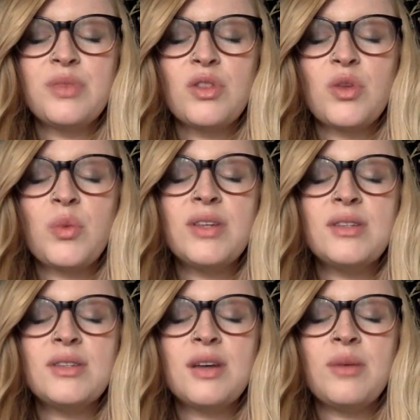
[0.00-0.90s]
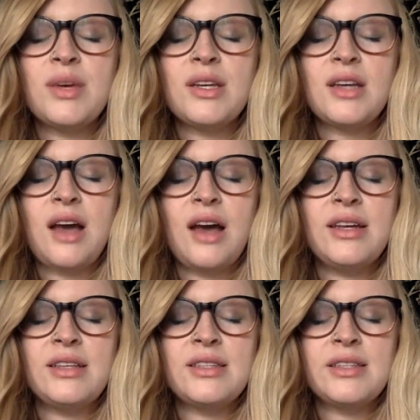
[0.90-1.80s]
the wisdom and
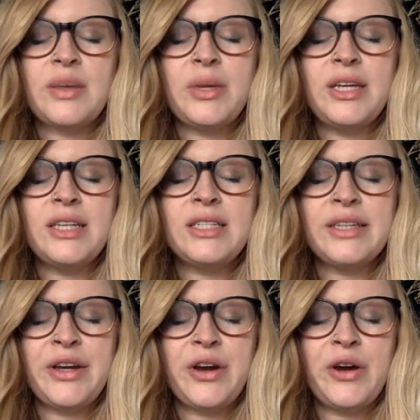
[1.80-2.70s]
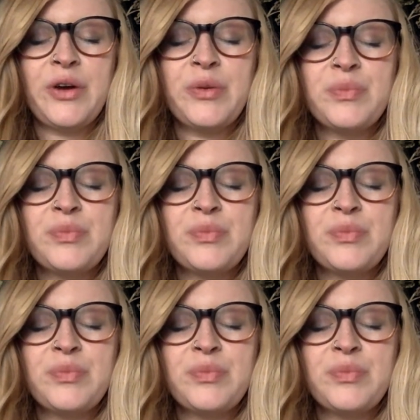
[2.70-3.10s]
guidance that we need to hear